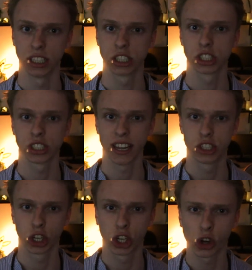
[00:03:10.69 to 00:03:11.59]
this
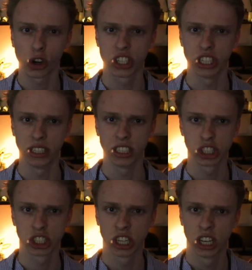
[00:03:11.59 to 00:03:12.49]
insecurity,
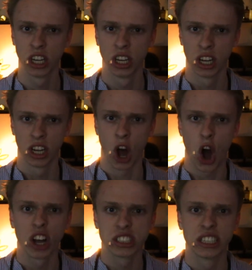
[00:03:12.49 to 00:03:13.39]
this
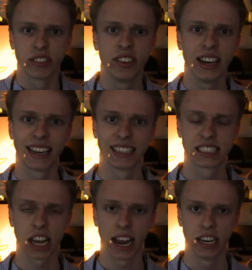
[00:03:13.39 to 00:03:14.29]
haunting feeling
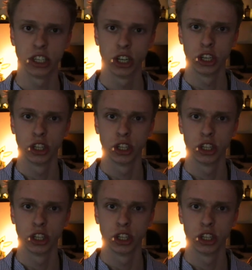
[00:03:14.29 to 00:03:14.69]
inside